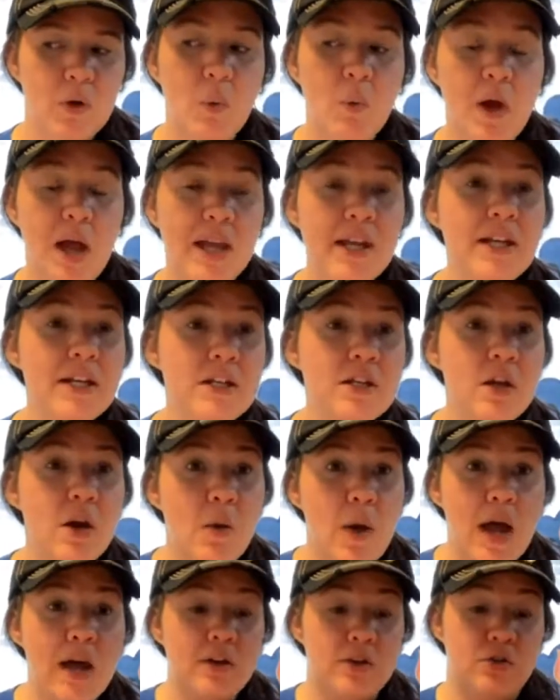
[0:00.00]
Well, I need to
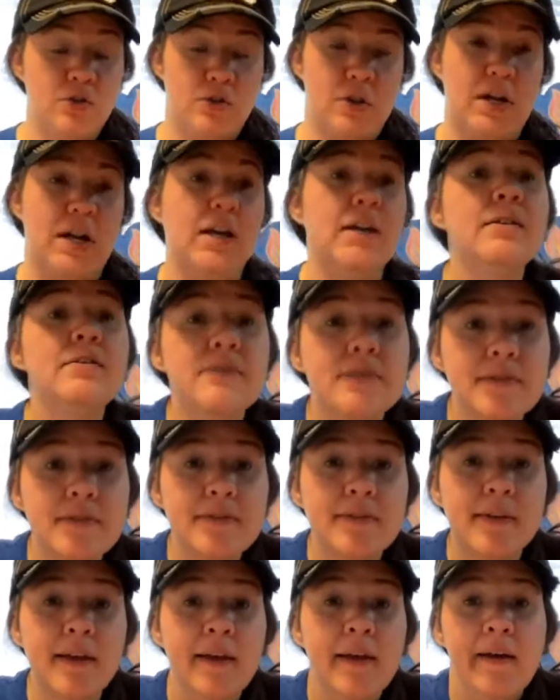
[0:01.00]
know how to
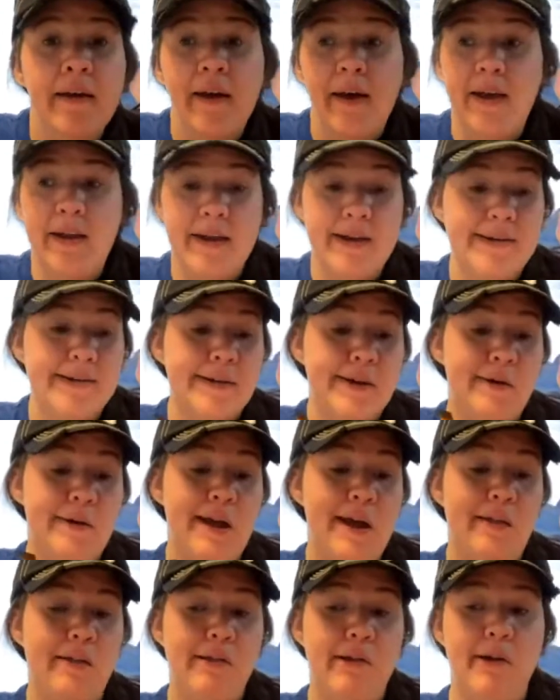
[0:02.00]
dress. I need to know
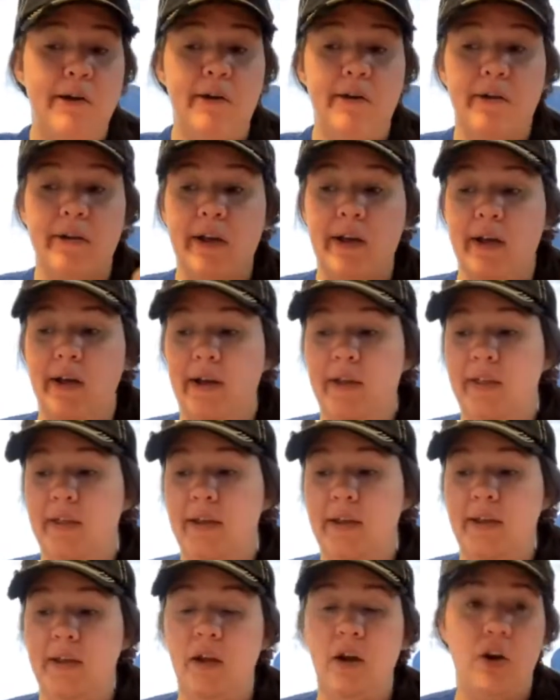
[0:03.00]
how long
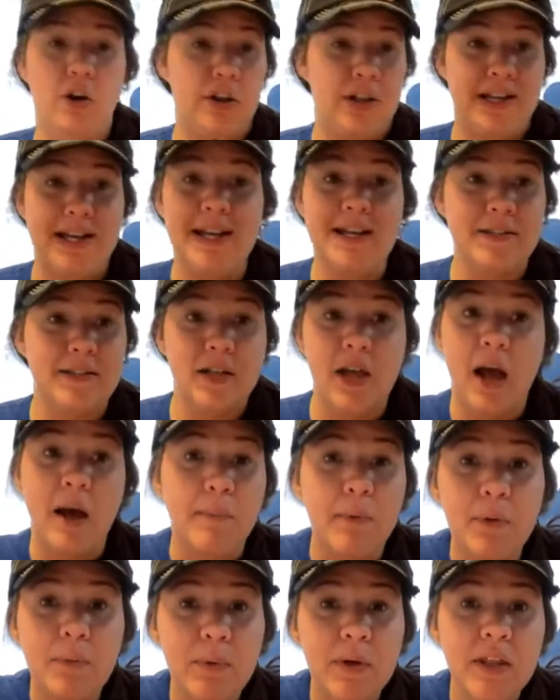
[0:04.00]
the kids
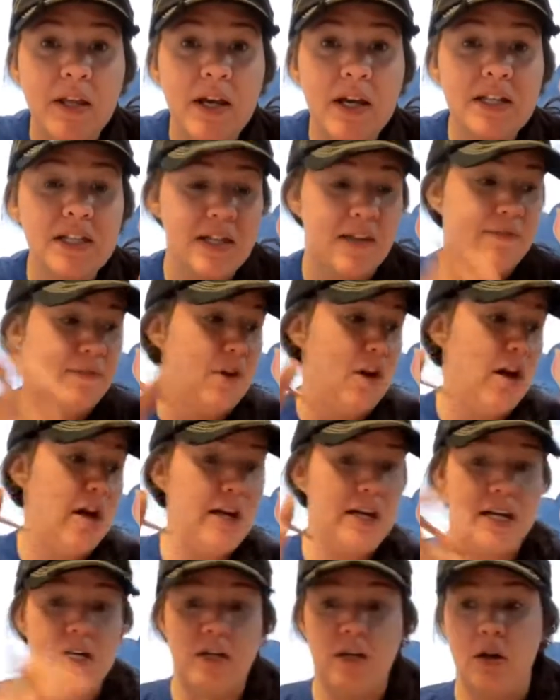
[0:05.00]
coming with us. If not,
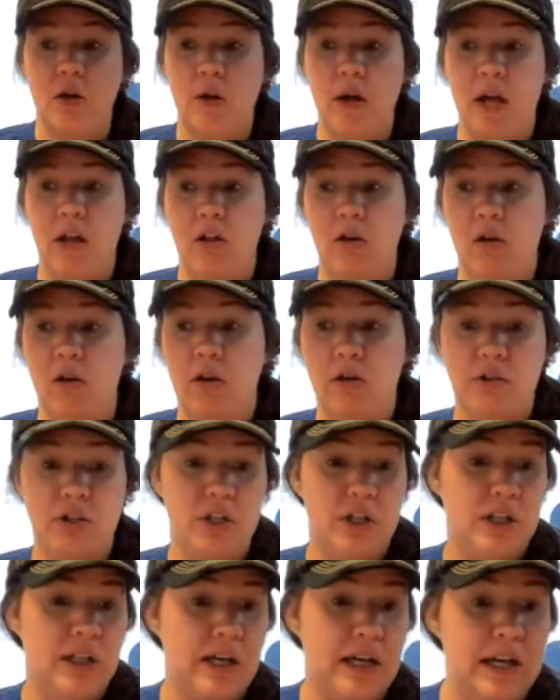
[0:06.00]
I need to know how long
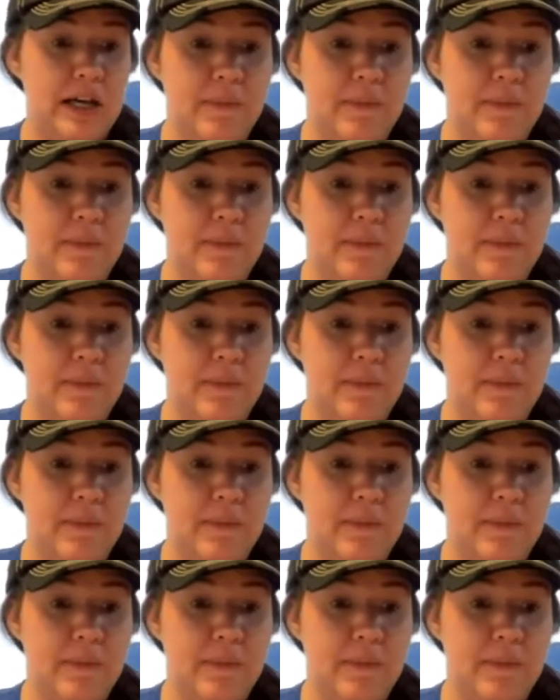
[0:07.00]
to